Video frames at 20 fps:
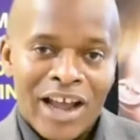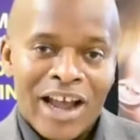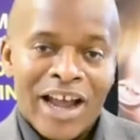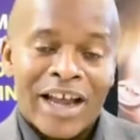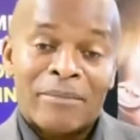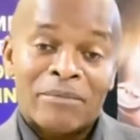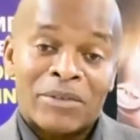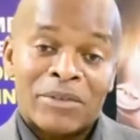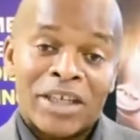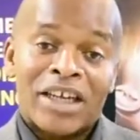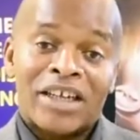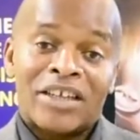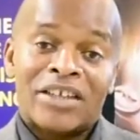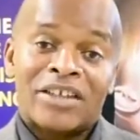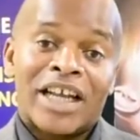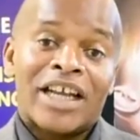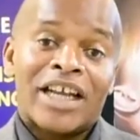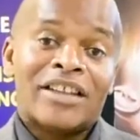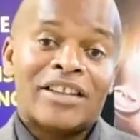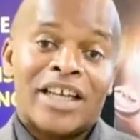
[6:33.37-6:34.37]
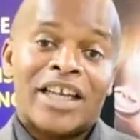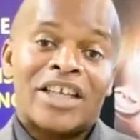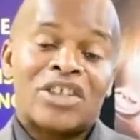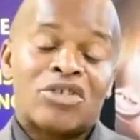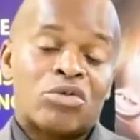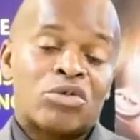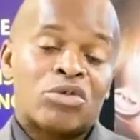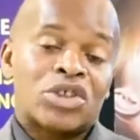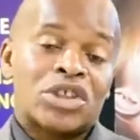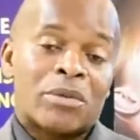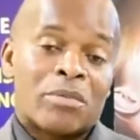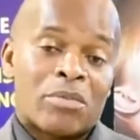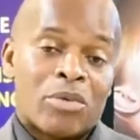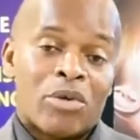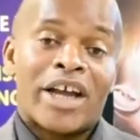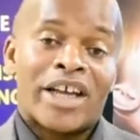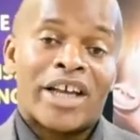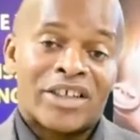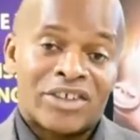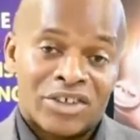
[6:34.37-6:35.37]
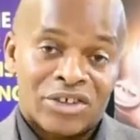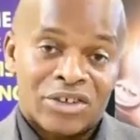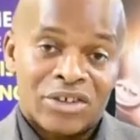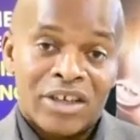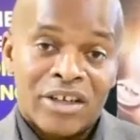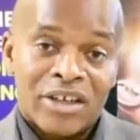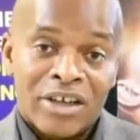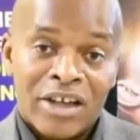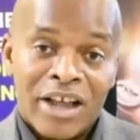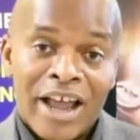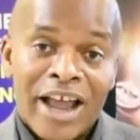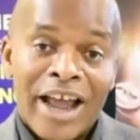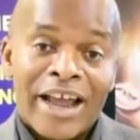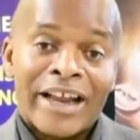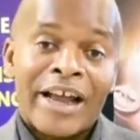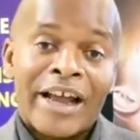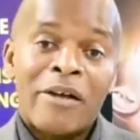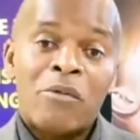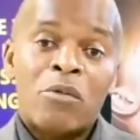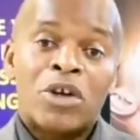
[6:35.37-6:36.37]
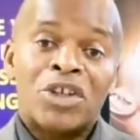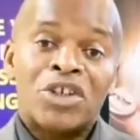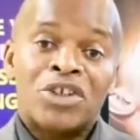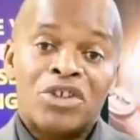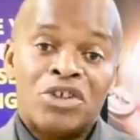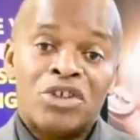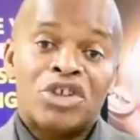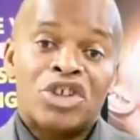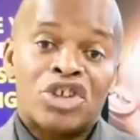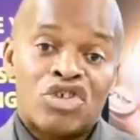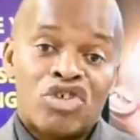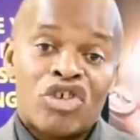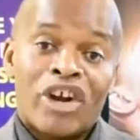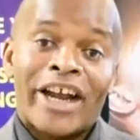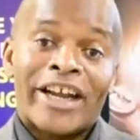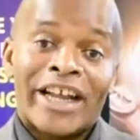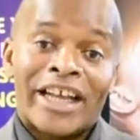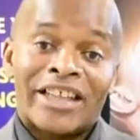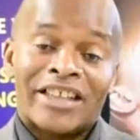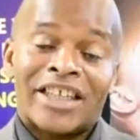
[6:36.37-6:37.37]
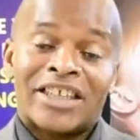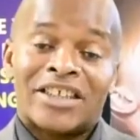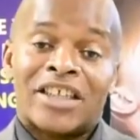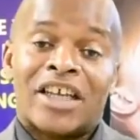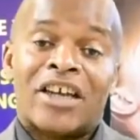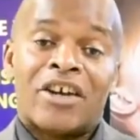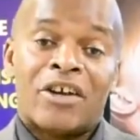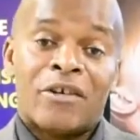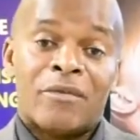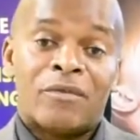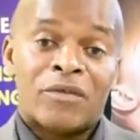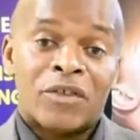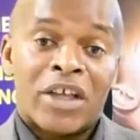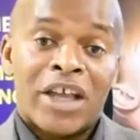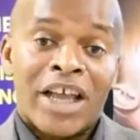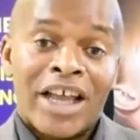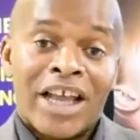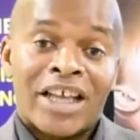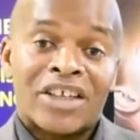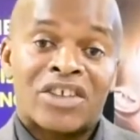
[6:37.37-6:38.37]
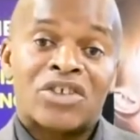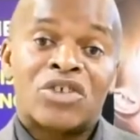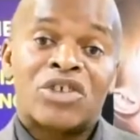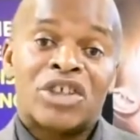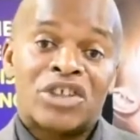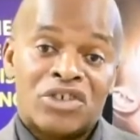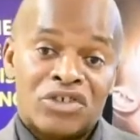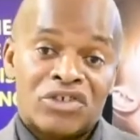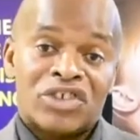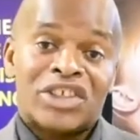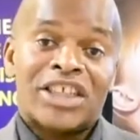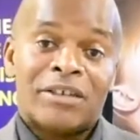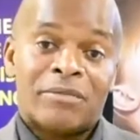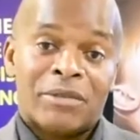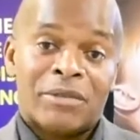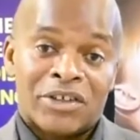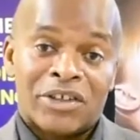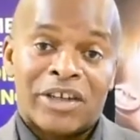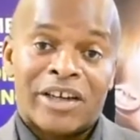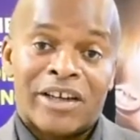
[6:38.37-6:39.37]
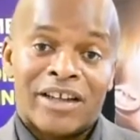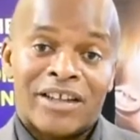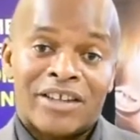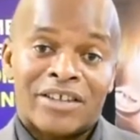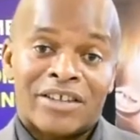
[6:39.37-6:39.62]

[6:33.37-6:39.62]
And I'm telling you, that test will surprise you. And I want you to try that test at home as soon as you see me there.